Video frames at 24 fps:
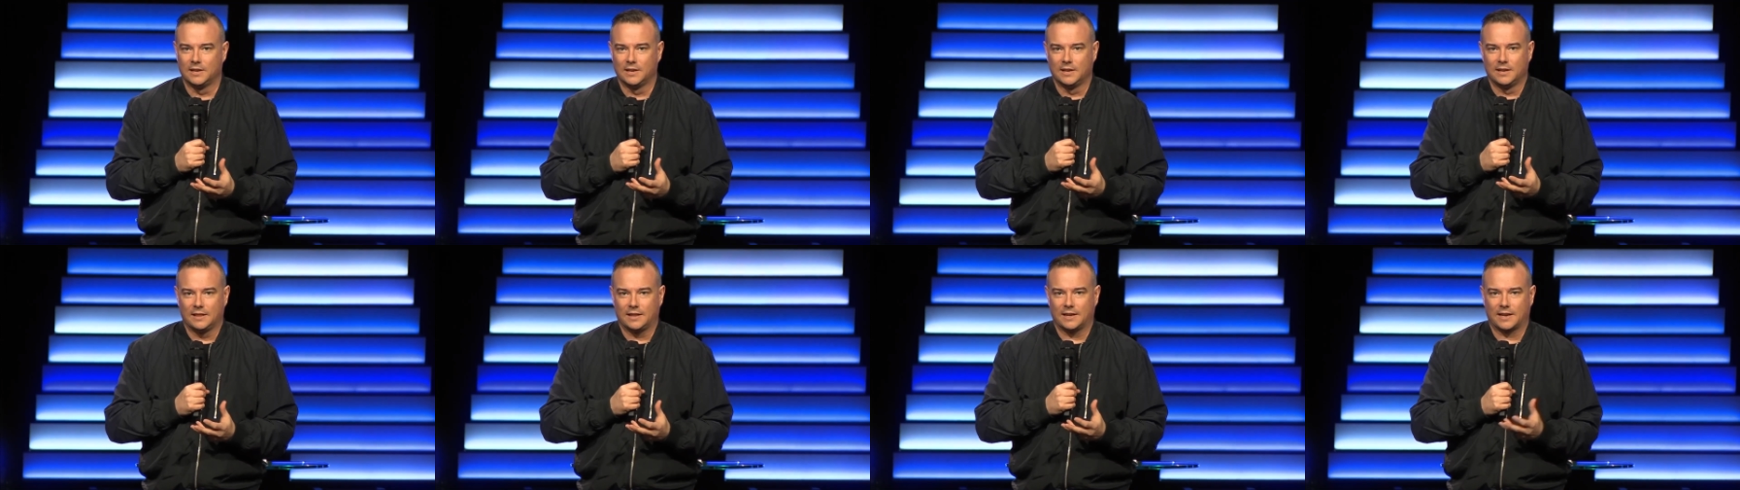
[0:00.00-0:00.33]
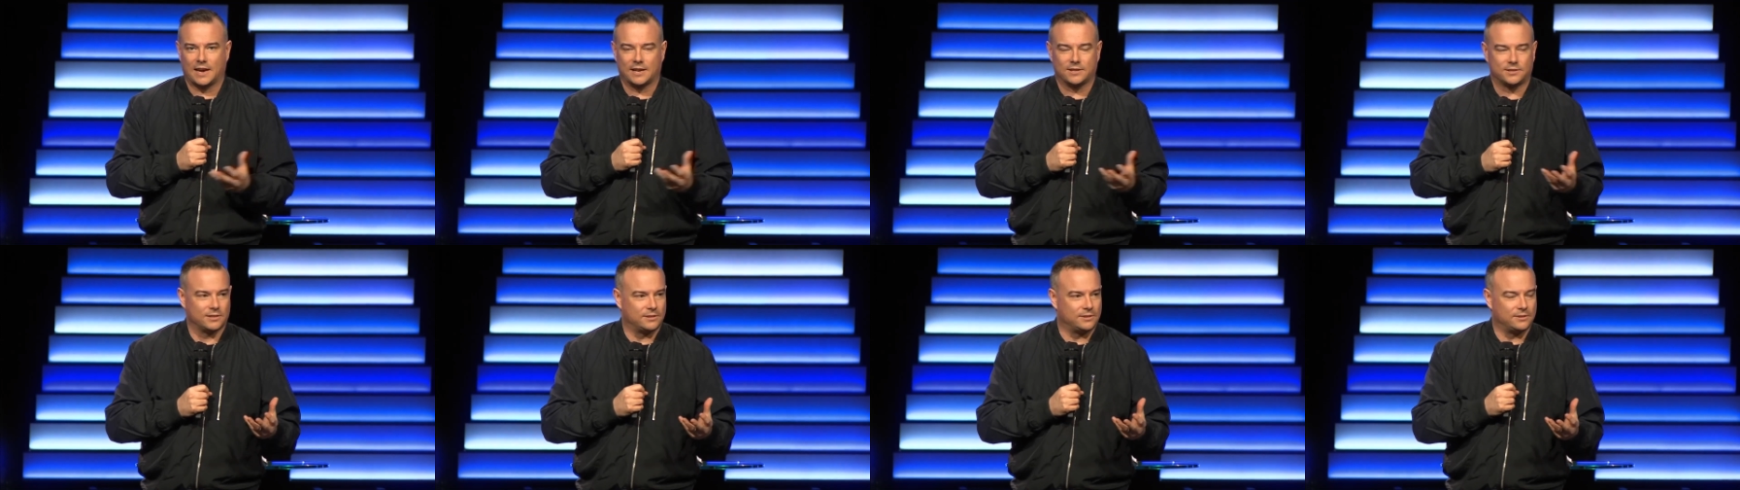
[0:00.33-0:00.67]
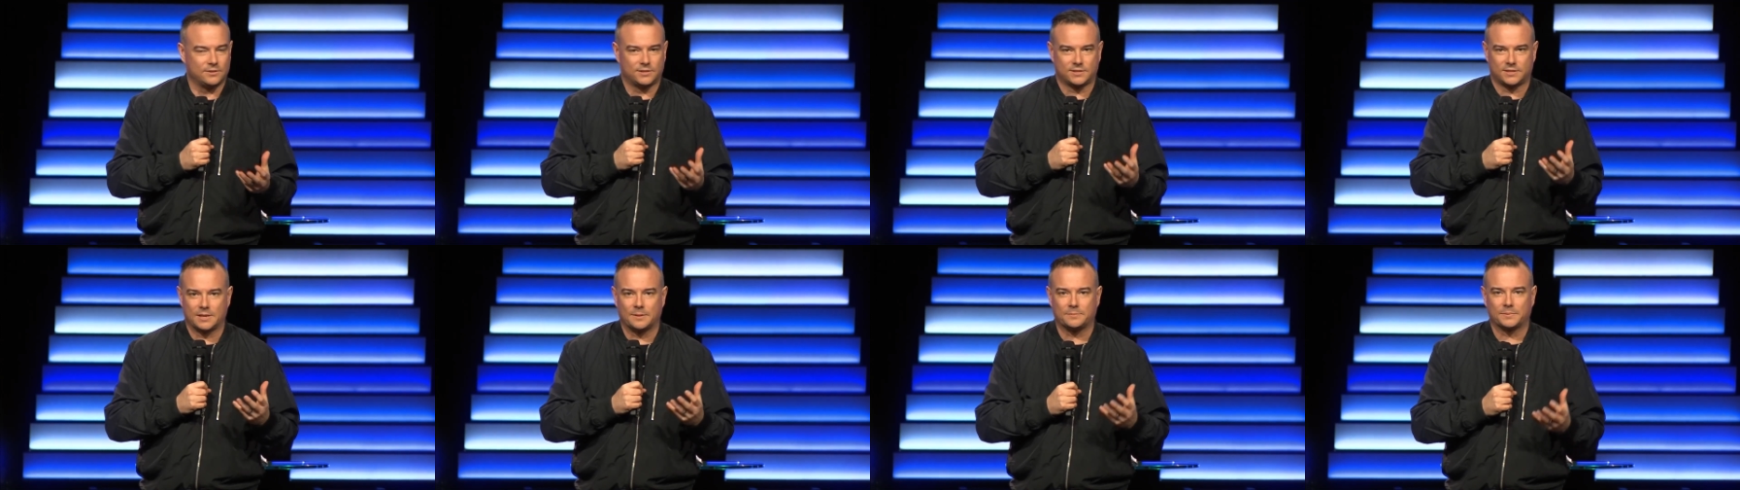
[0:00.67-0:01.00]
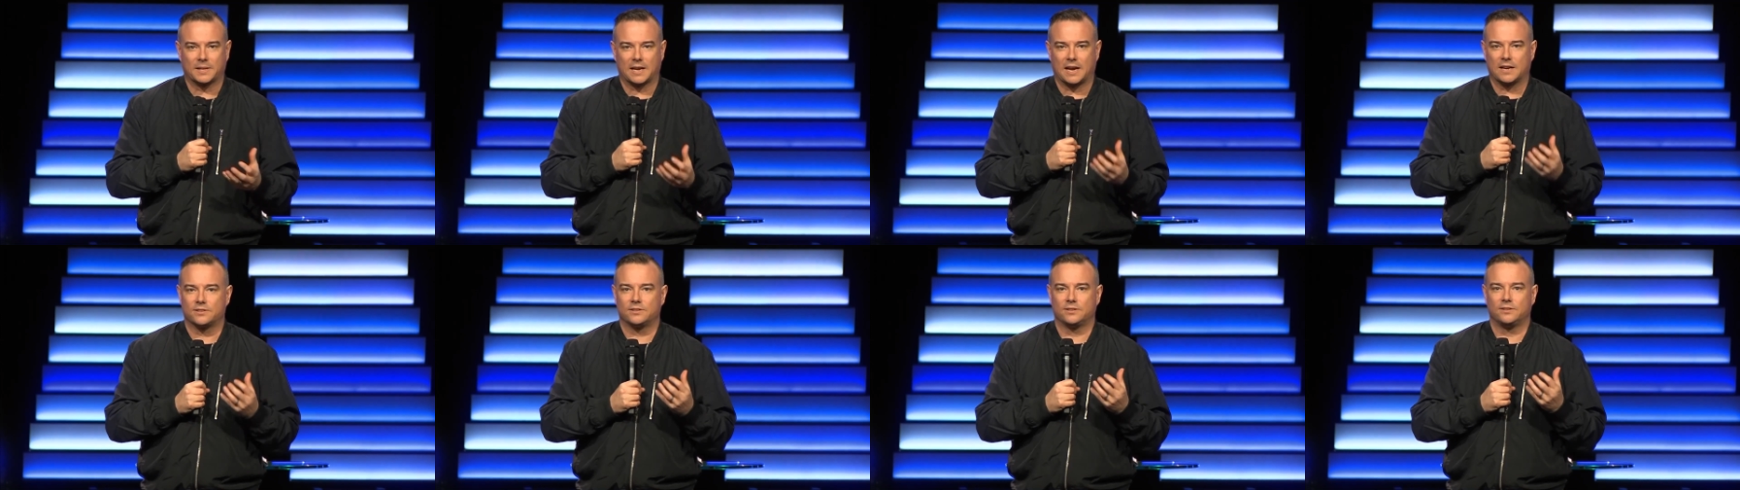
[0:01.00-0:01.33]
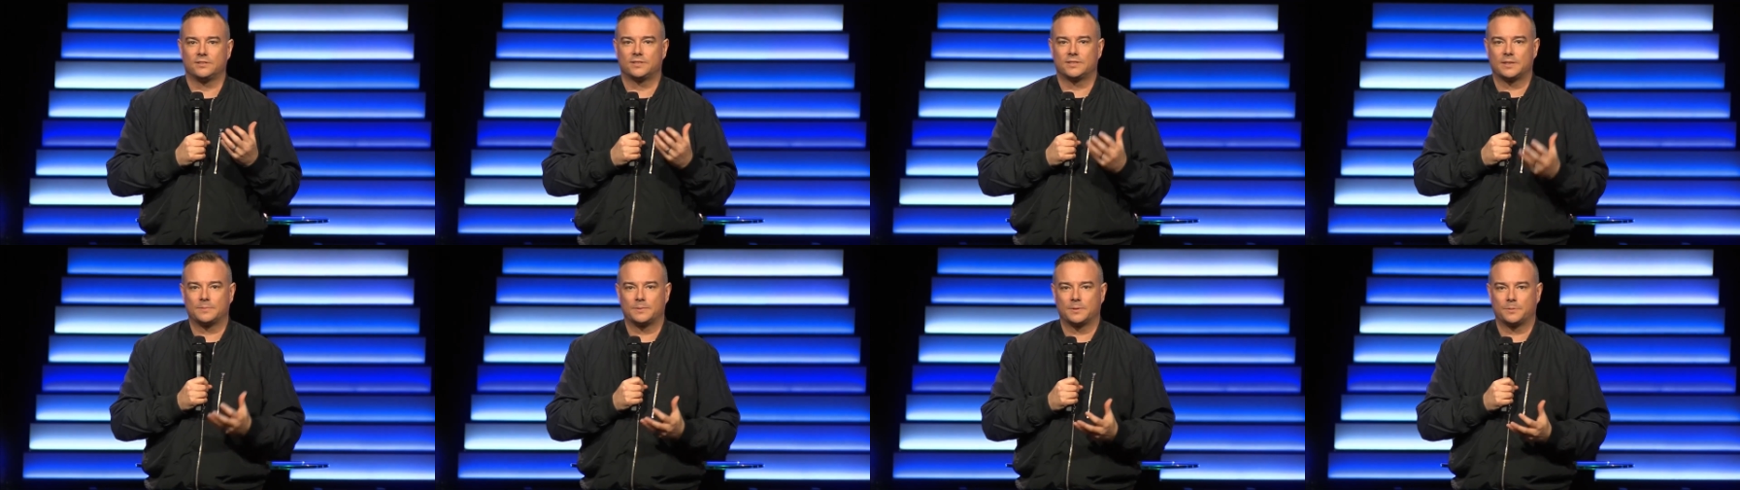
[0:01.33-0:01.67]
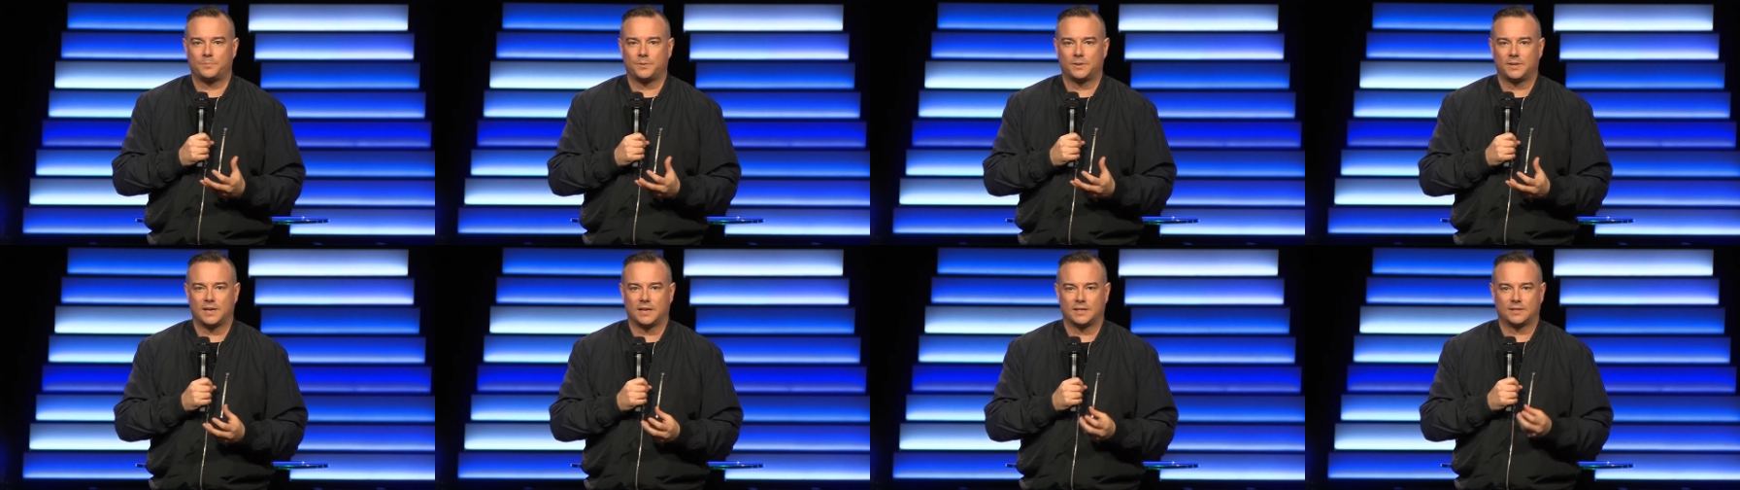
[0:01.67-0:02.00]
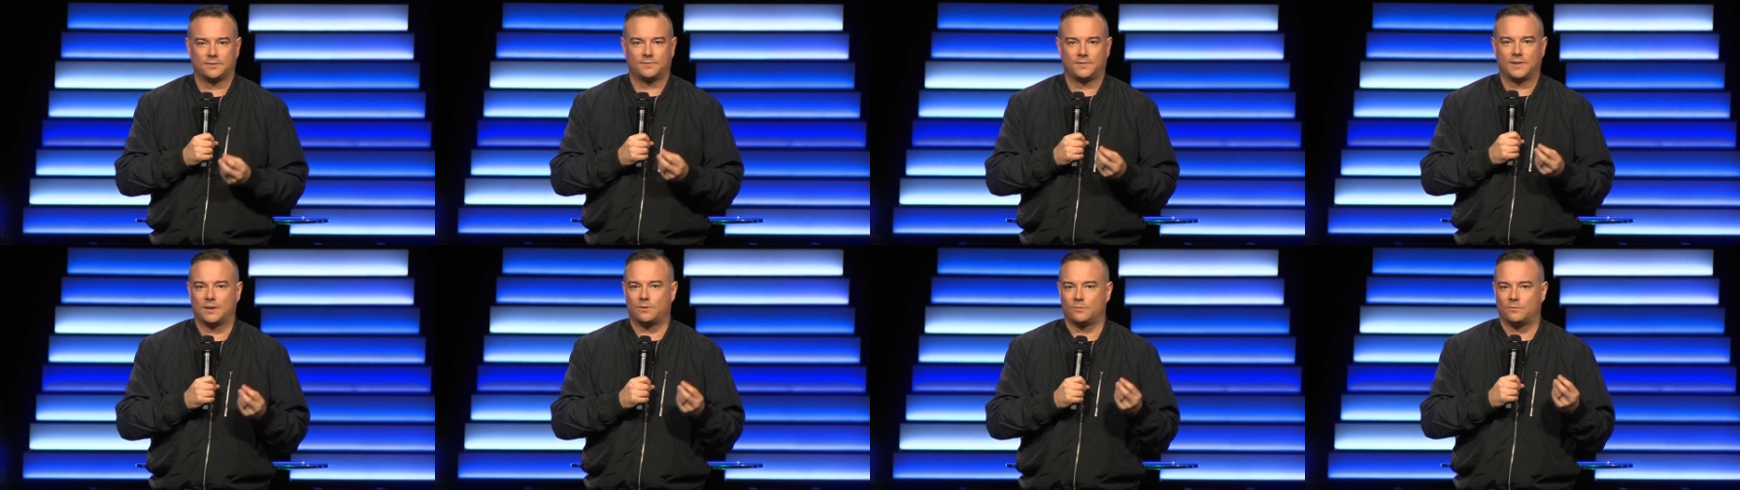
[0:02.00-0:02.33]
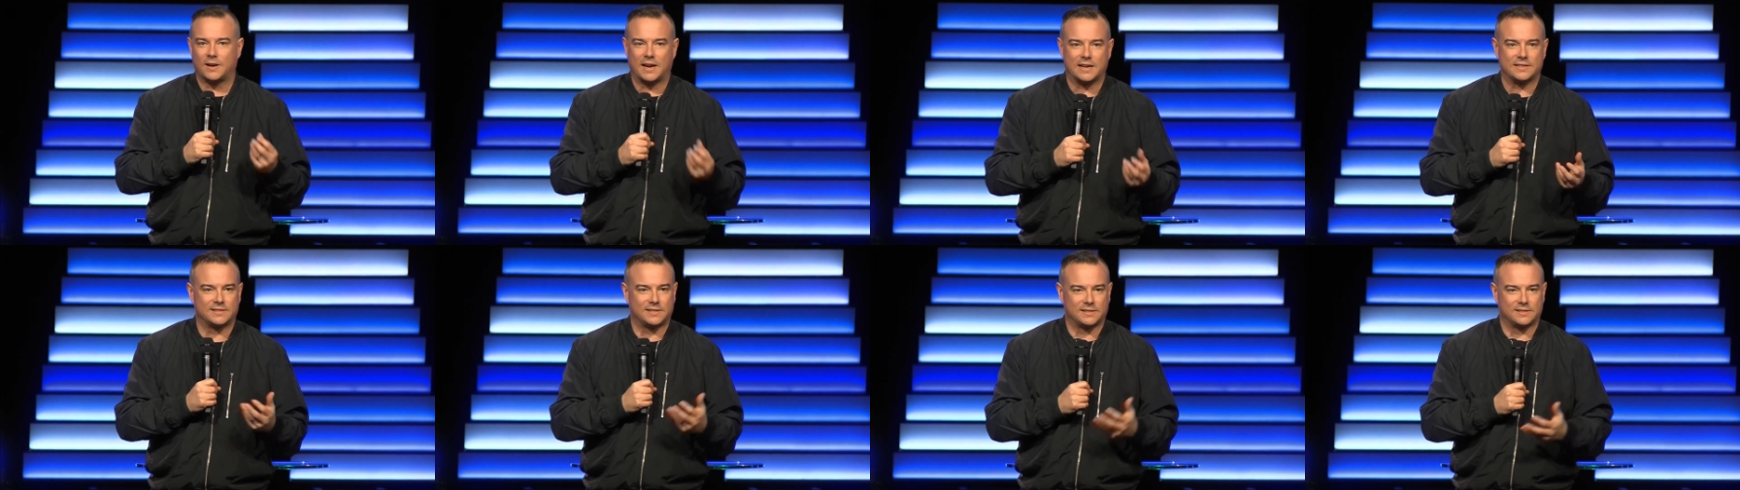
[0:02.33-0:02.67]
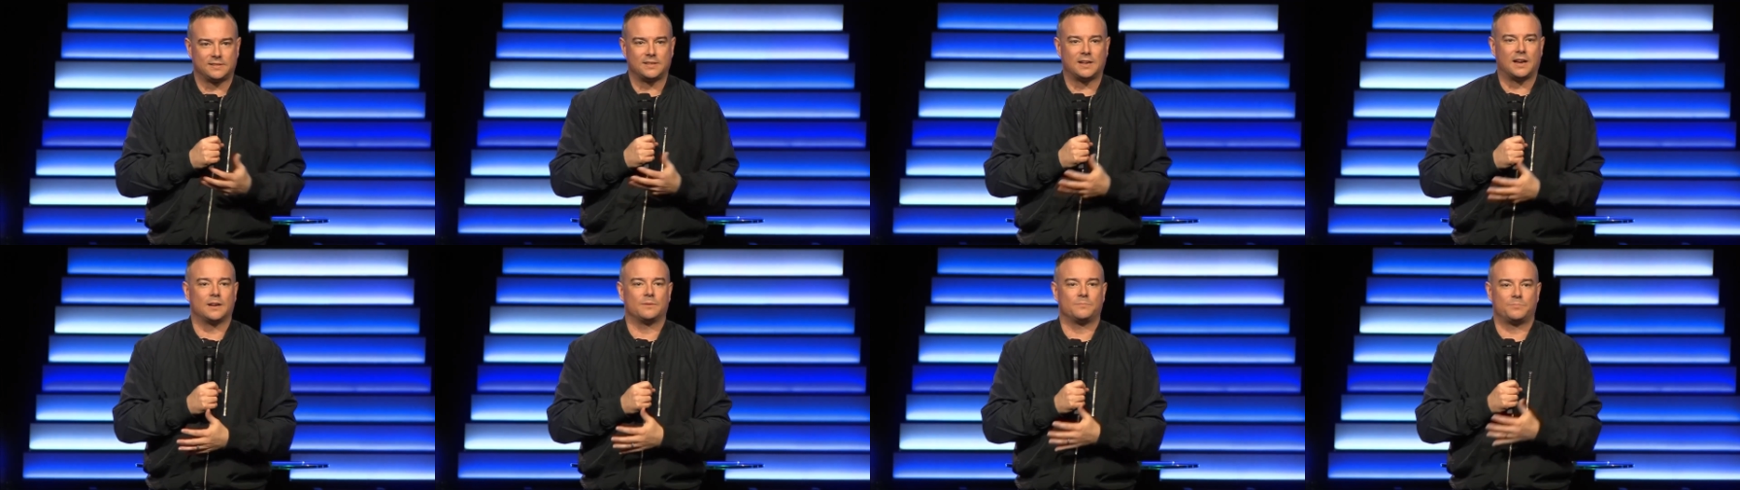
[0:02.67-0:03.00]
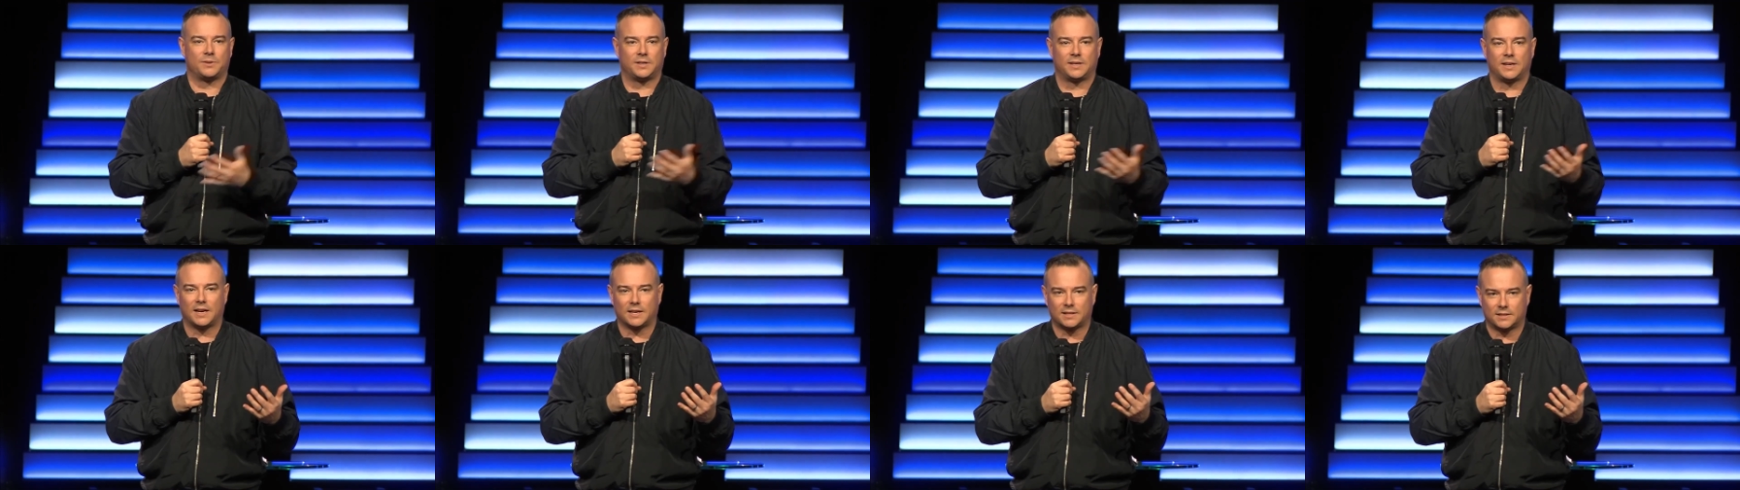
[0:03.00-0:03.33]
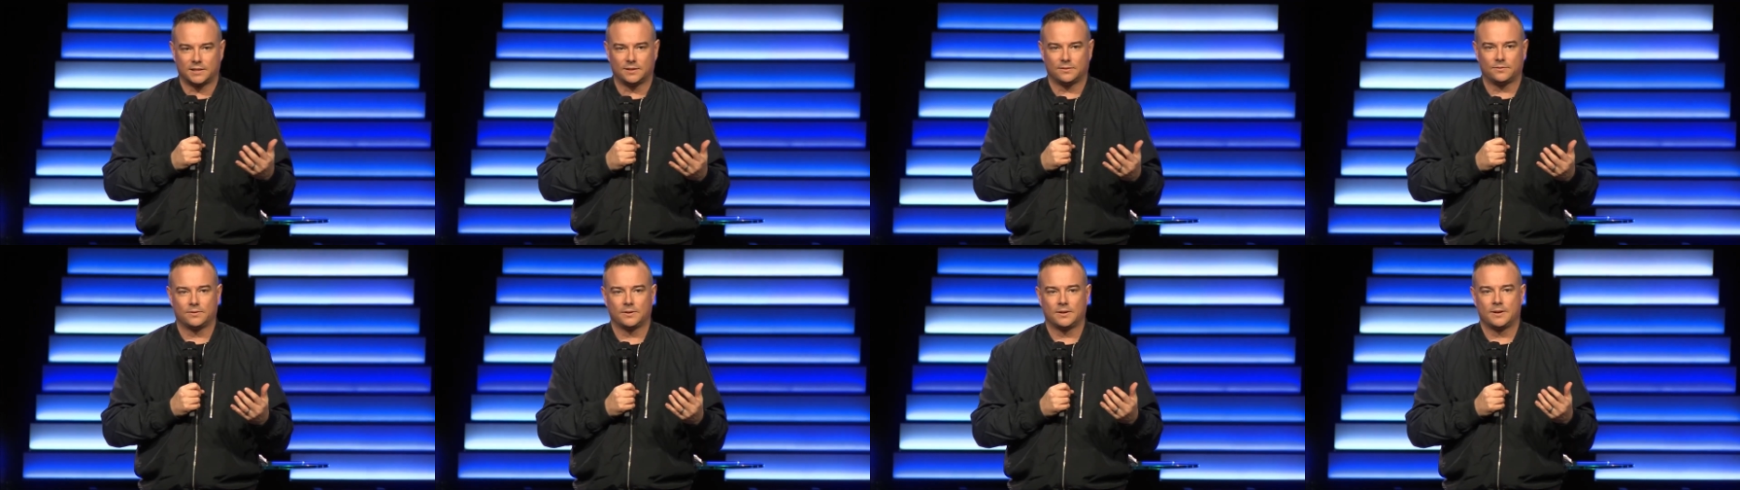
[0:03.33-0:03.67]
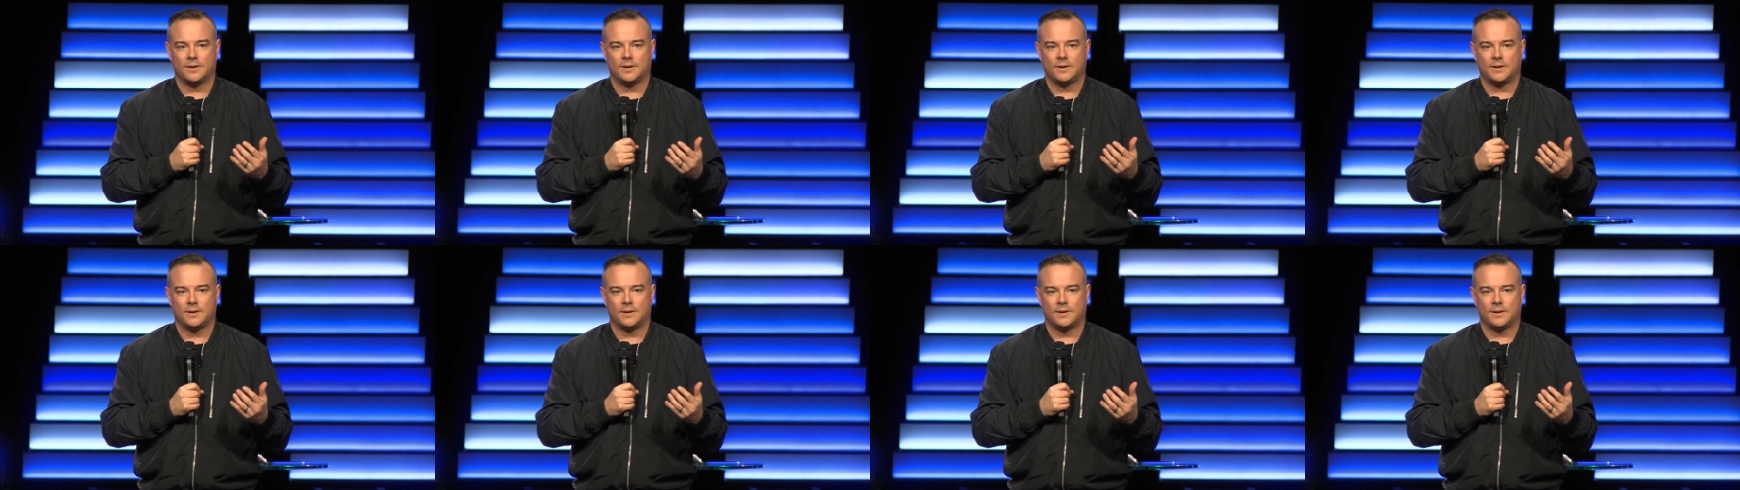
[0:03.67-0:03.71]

Like, I should do something. I should do something productive. That rest is not productive.